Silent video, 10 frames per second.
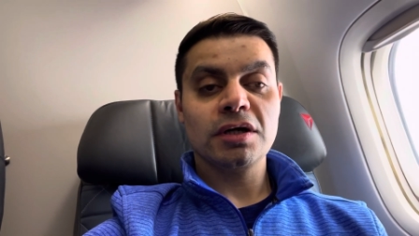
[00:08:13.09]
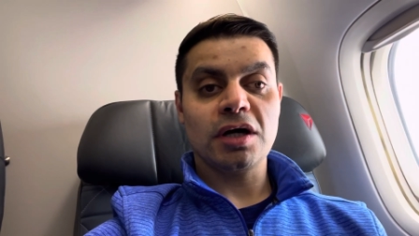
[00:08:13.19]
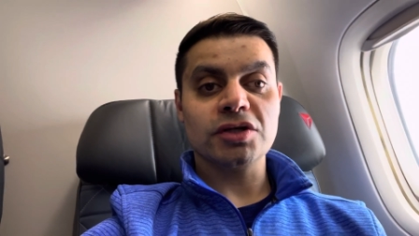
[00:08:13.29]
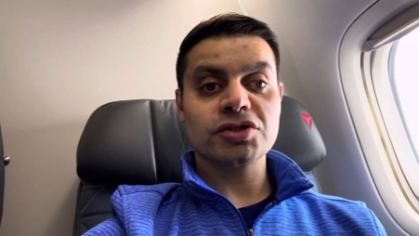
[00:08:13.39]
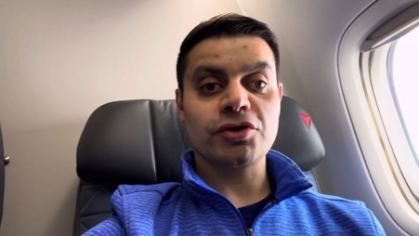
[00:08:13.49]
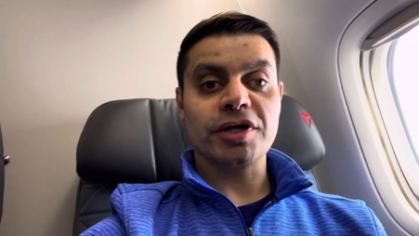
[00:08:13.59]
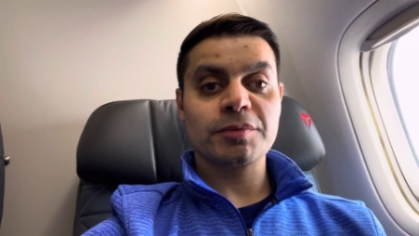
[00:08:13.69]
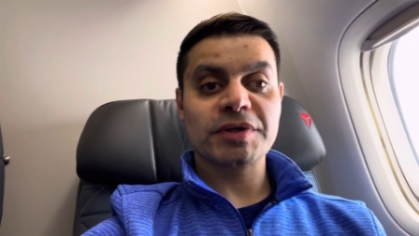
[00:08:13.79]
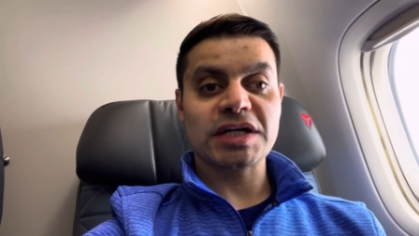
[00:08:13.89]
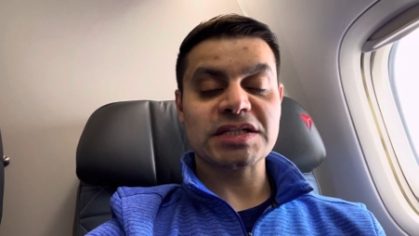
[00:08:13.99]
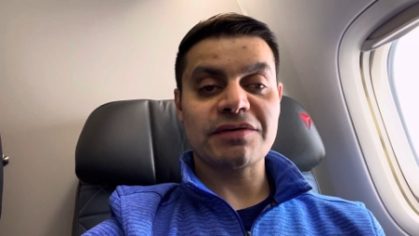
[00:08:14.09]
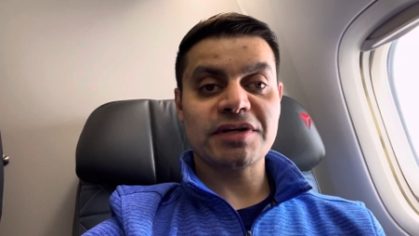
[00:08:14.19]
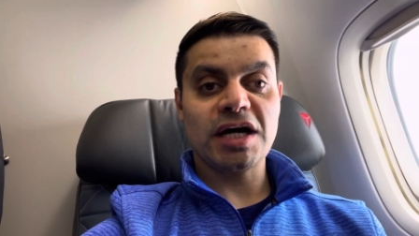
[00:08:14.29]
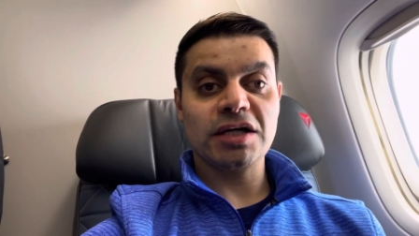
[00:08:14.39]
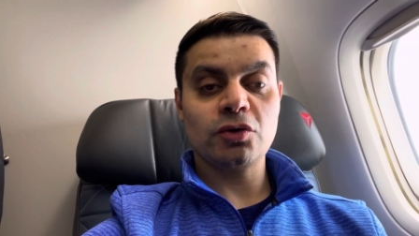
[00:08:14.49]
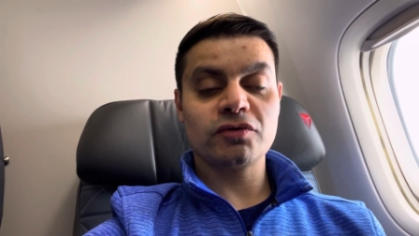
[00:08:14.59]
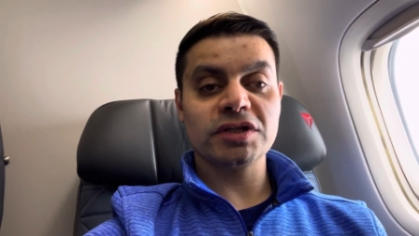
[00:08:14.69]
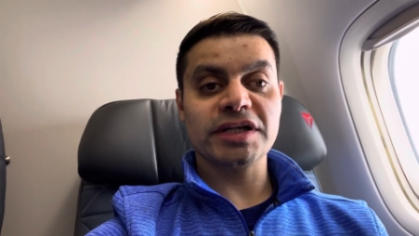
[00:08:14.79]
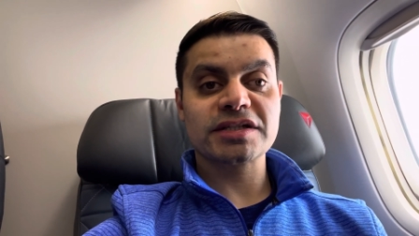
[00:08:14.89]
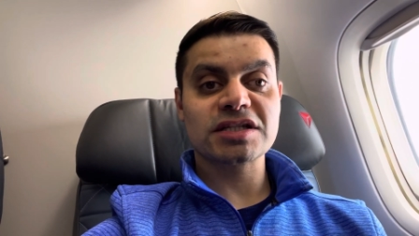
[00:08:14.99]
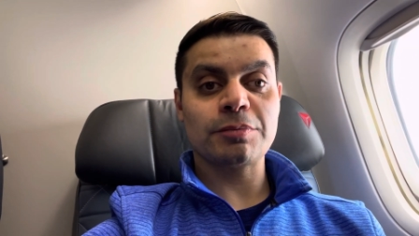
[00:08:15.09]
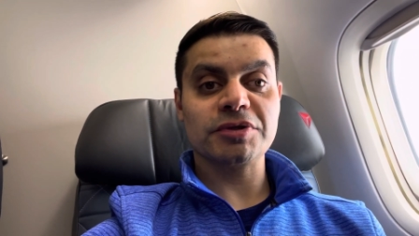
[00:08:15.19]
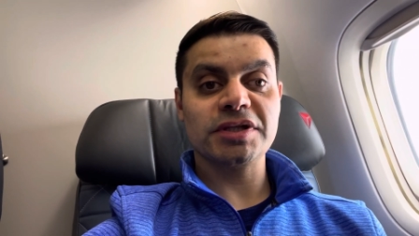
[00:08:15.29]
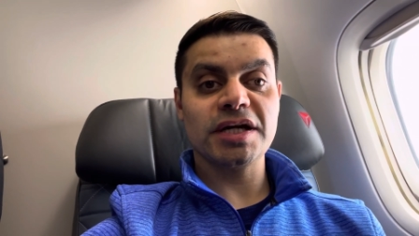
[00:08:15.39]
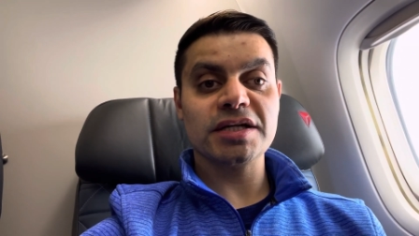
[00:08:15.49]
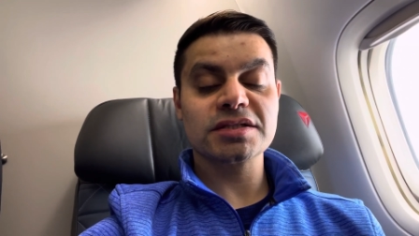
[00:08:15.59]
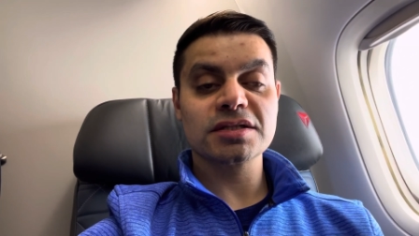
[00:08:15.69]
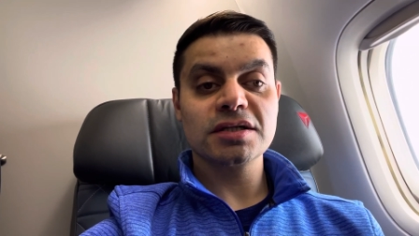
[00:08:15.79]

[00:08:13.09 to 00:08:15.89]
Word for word: uh, Zurich because I've got over the next couple of days